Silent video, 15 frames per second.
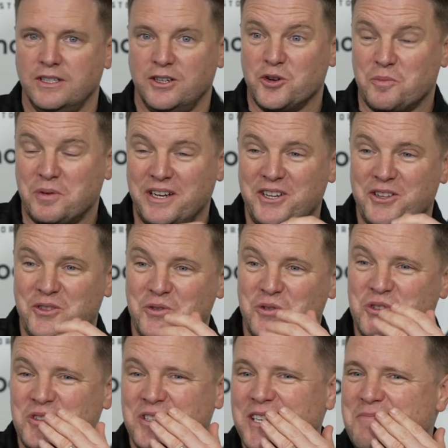I've got plenty of
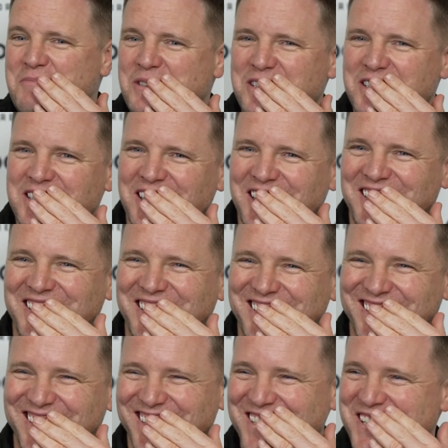thoughts on it, but
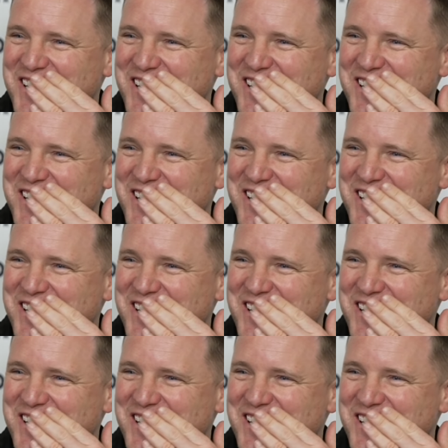uh,